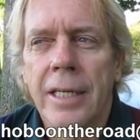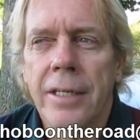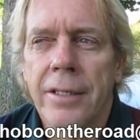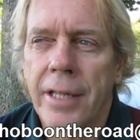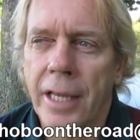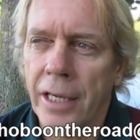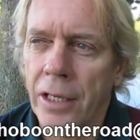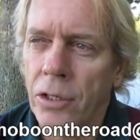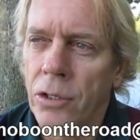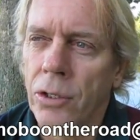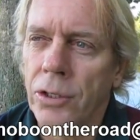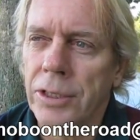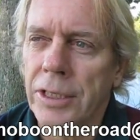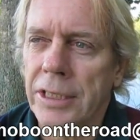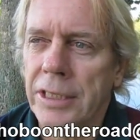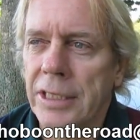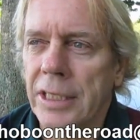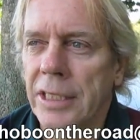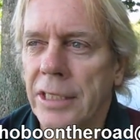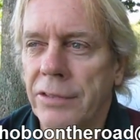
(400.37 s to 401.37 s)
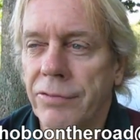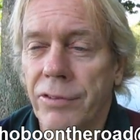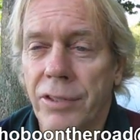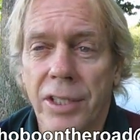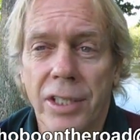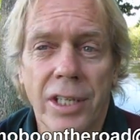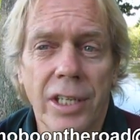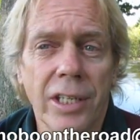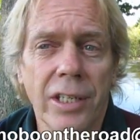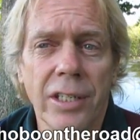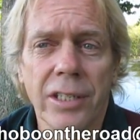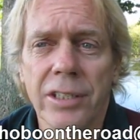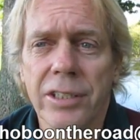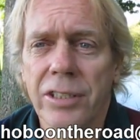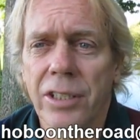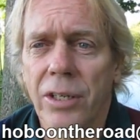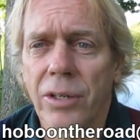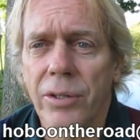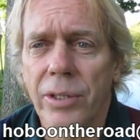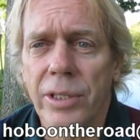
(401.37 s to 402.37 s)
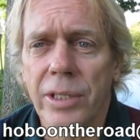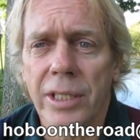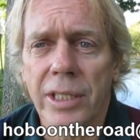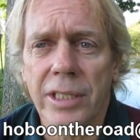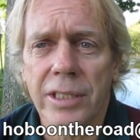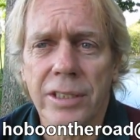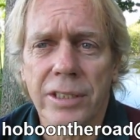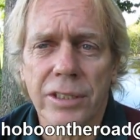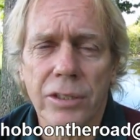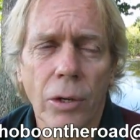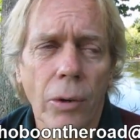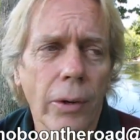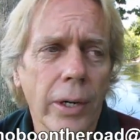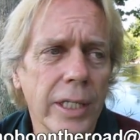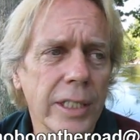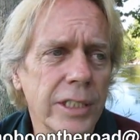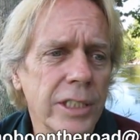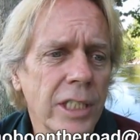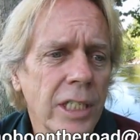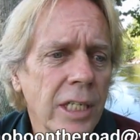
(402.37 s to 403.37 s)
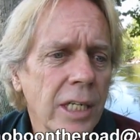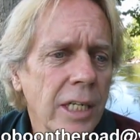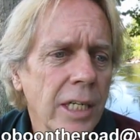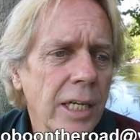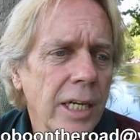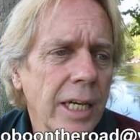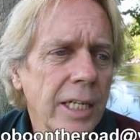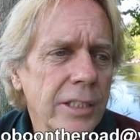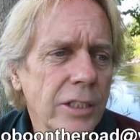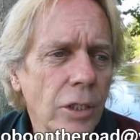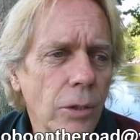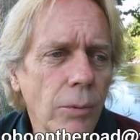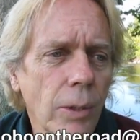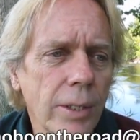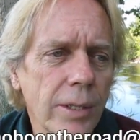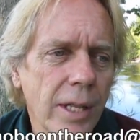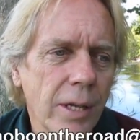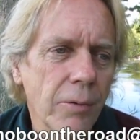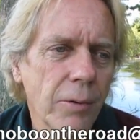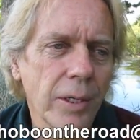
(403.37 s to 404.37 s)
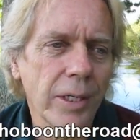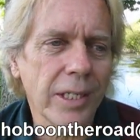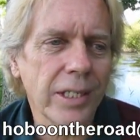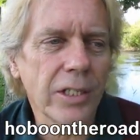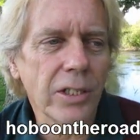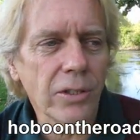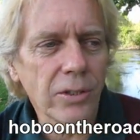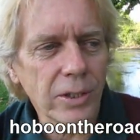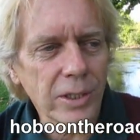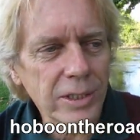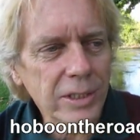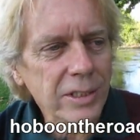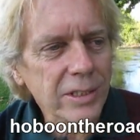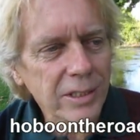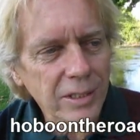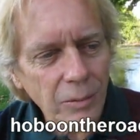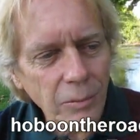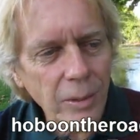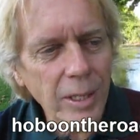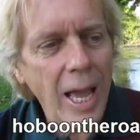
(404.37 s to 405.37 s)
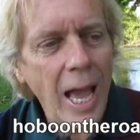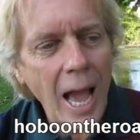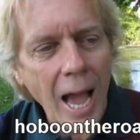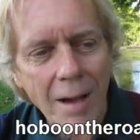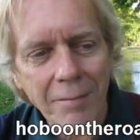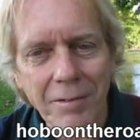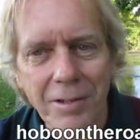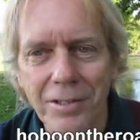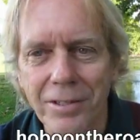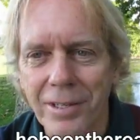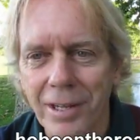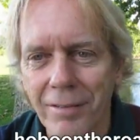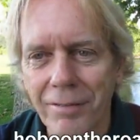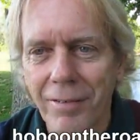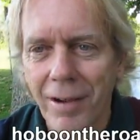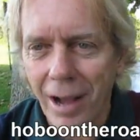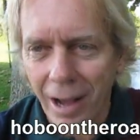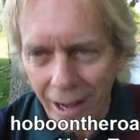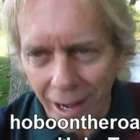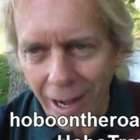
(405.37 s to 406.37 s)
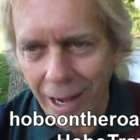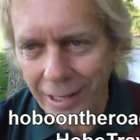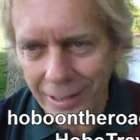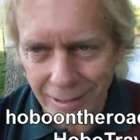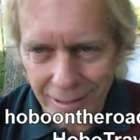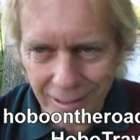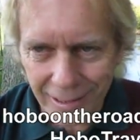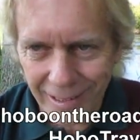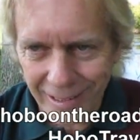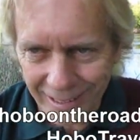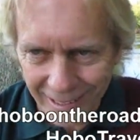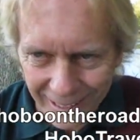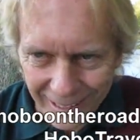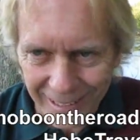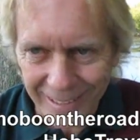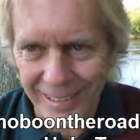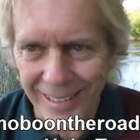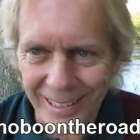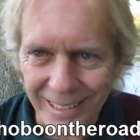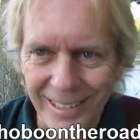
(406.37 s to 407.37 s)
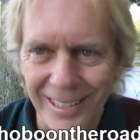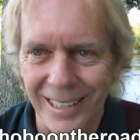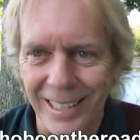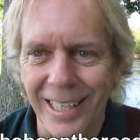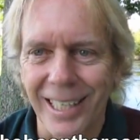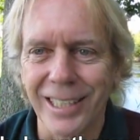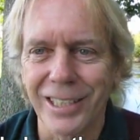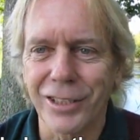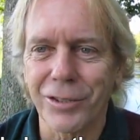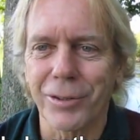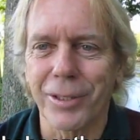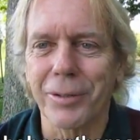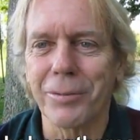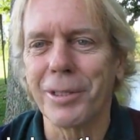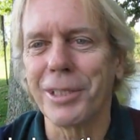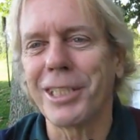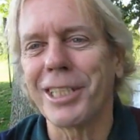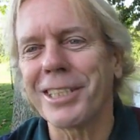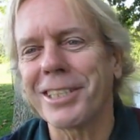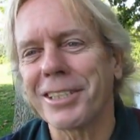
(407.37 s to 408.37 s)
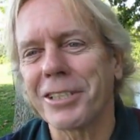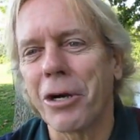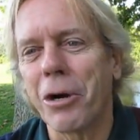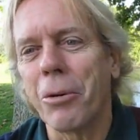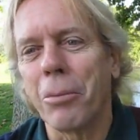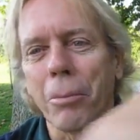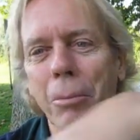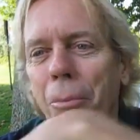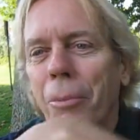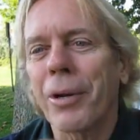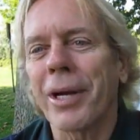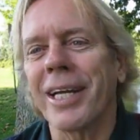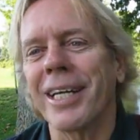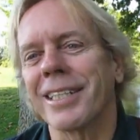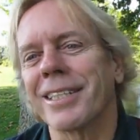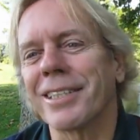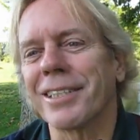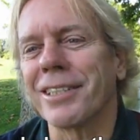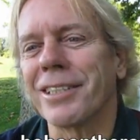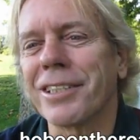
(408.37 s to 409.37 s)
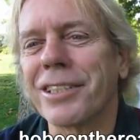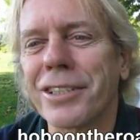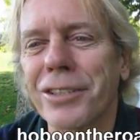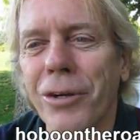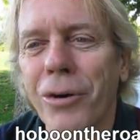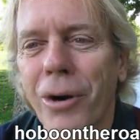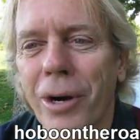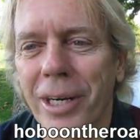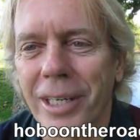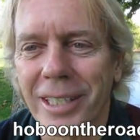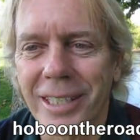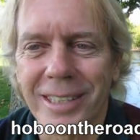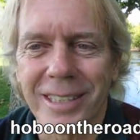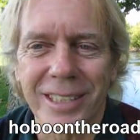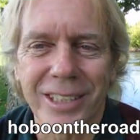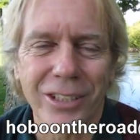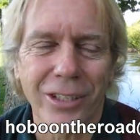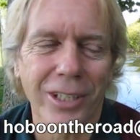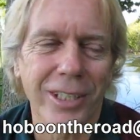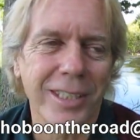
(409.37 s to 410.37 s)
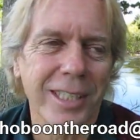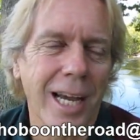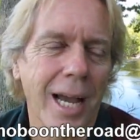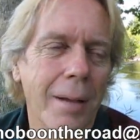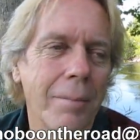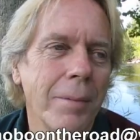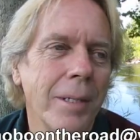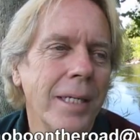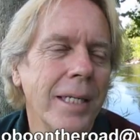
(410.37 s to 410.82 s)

They can hold these things for a year or so in storage. And so what they really do is, we have this stuff in the country, we just don't bring it to the store in short time.